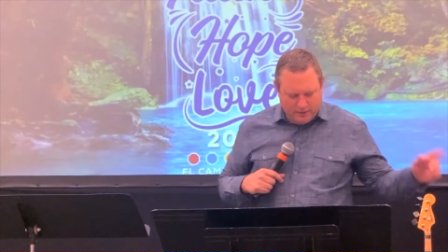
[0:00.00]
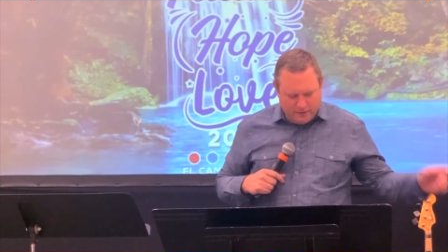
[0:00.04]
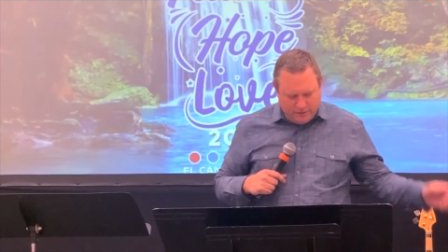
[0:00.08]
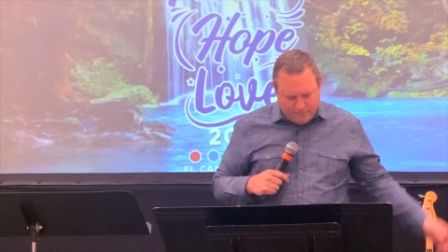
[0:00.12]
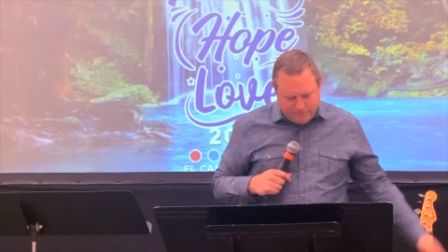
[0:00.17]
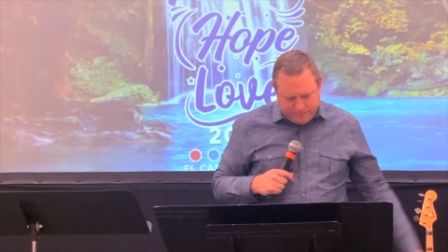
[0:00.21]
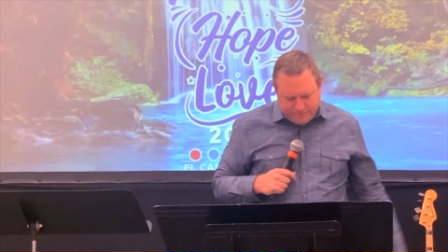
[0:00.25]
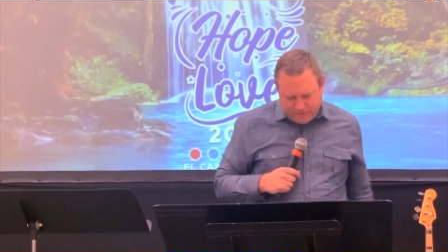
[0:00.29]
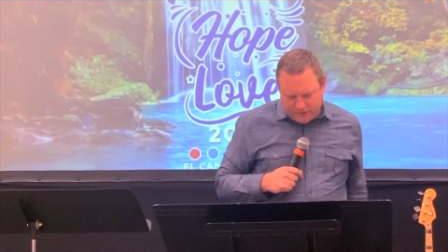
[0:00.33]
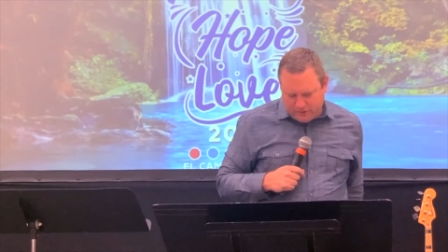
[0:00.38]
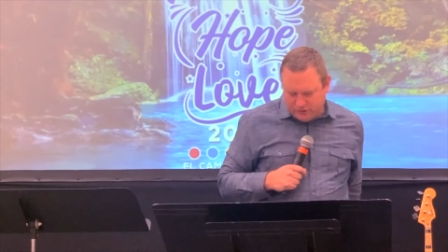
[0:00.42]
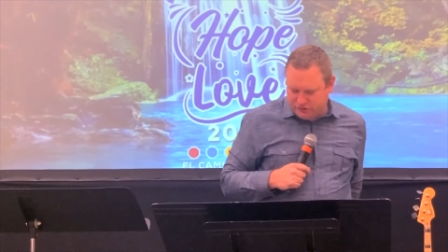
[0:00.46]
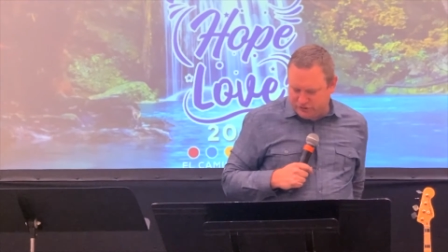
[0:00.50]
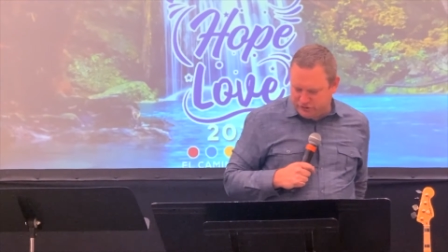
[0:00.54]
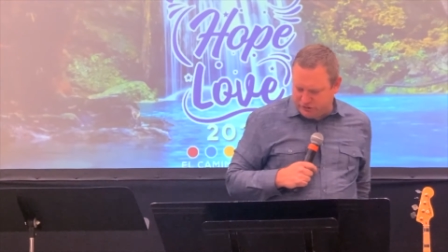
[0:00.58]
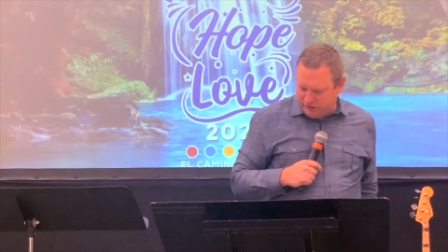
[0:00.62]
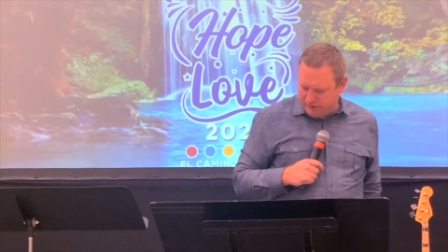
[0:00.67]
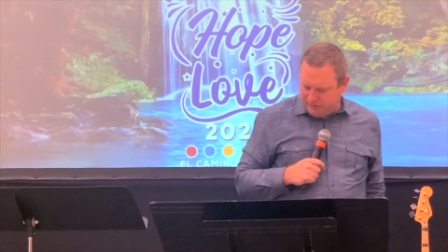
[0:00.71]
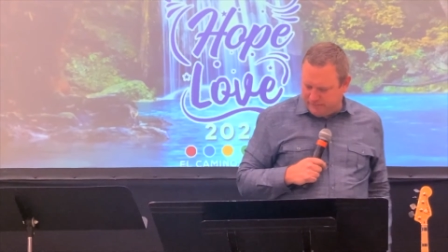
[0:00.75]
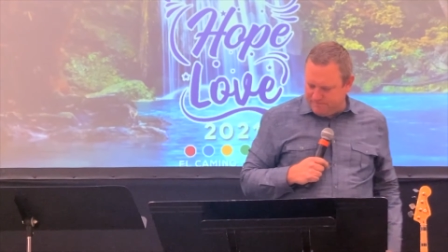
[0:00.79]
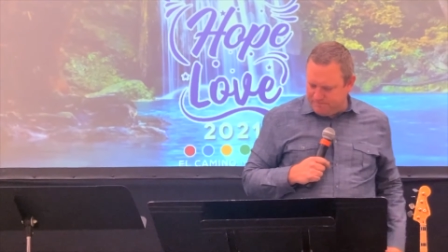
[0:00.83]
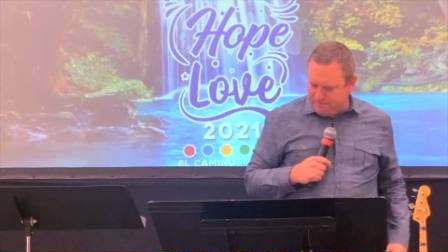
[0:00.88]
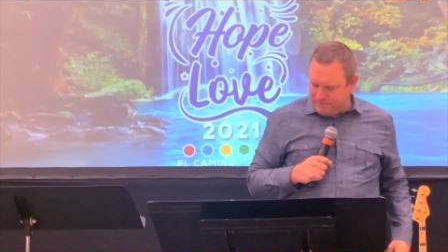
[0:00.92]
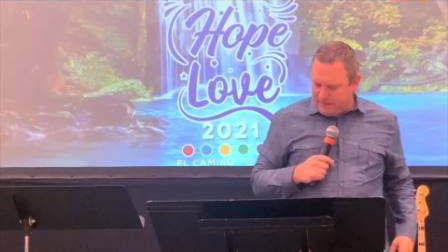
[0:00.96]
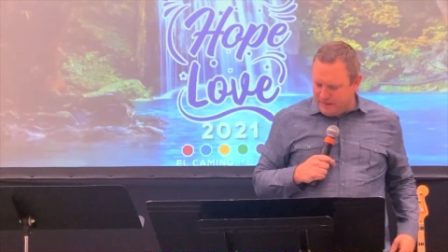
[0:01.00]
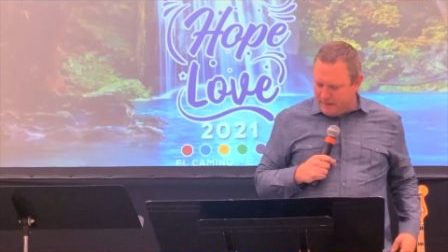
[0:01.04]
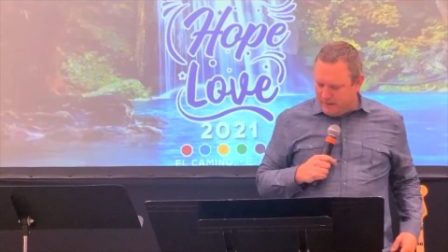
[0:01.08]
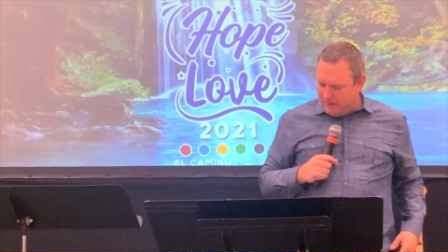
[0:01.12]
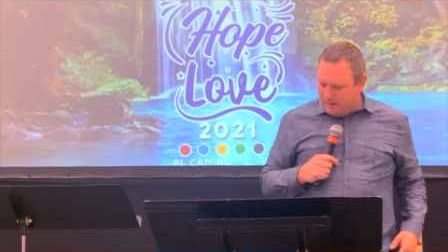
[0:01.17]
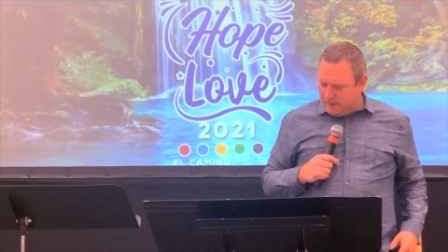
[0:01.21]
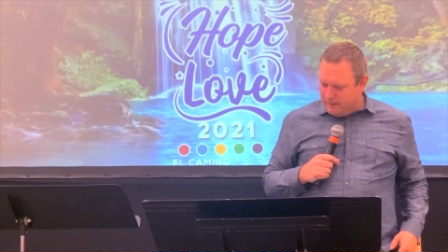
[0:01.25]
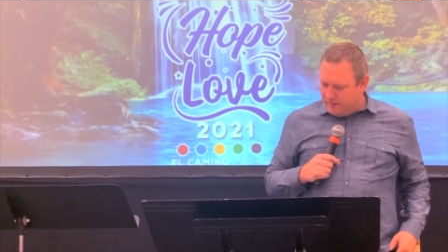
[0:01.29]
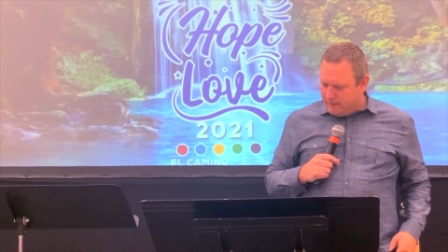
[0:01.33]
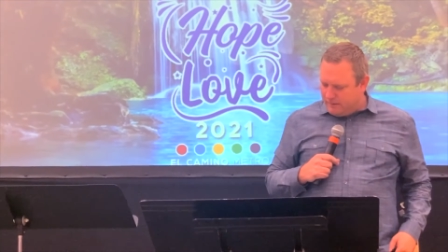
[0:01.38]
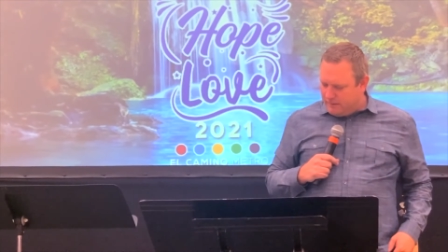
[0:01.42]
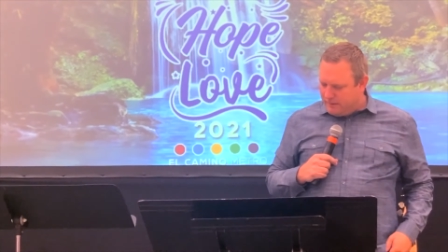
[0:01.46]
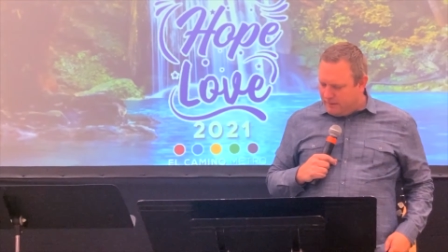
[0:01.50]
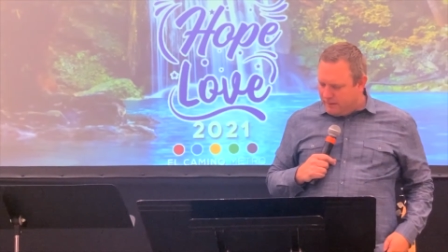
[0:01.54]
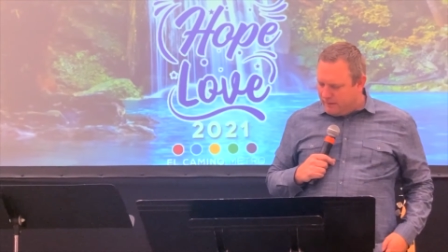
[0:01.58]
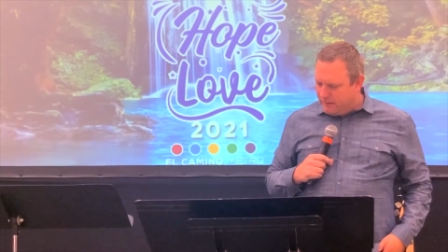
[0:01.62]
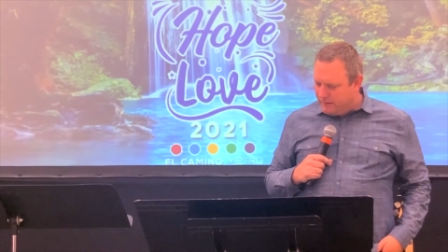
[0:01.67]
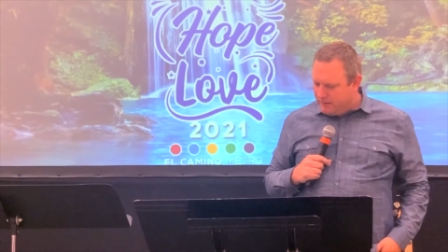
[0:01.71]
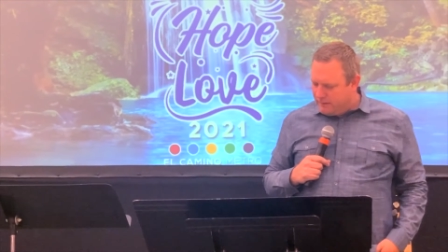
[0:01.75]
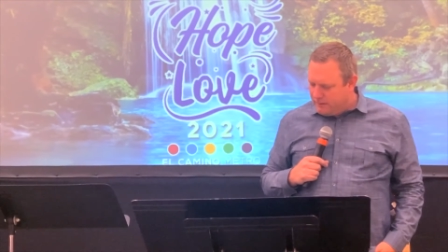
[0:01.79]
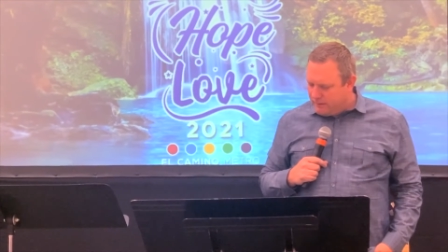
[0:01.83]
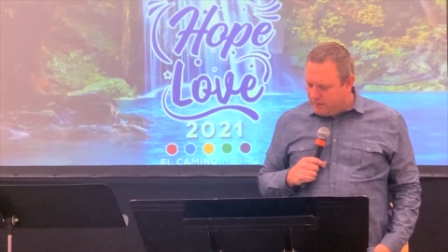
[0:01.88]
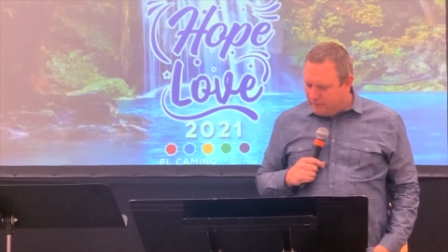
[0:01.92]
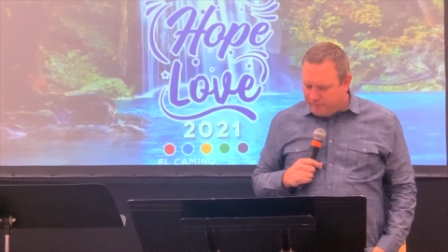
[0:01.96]
the future.
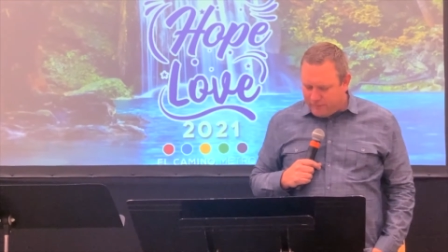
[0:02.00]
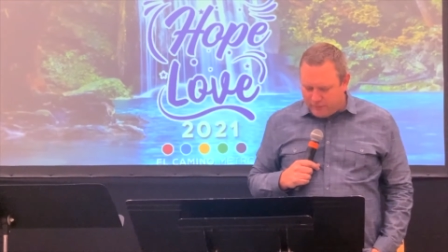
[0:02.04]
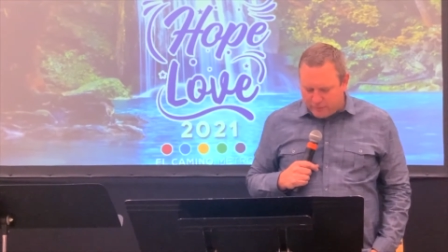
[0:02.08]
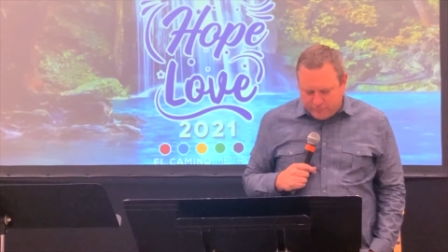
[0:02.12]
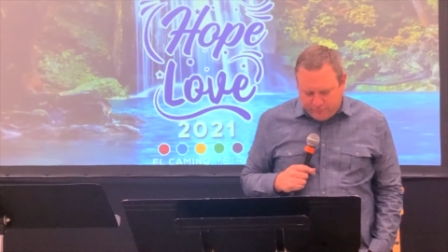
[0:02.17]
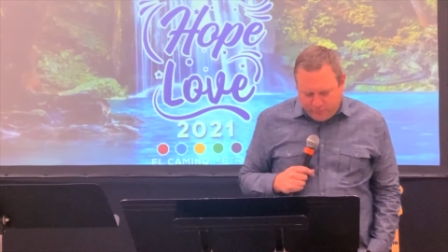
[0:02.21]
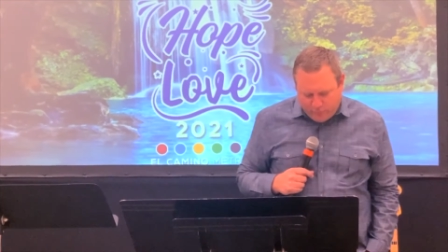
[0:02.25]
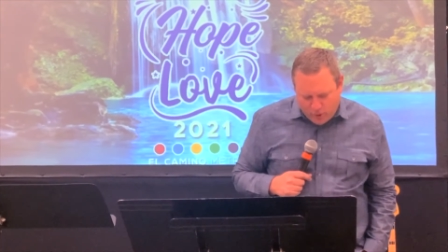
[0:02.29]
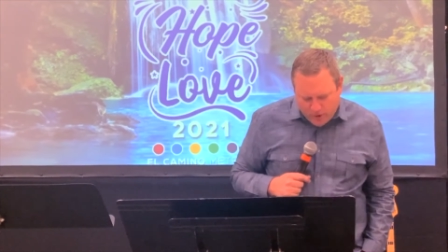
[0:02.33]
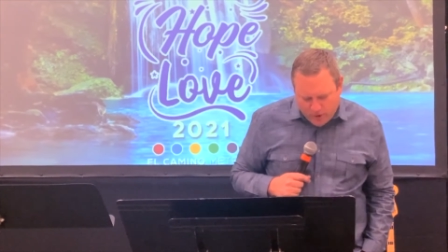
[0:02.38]
Verse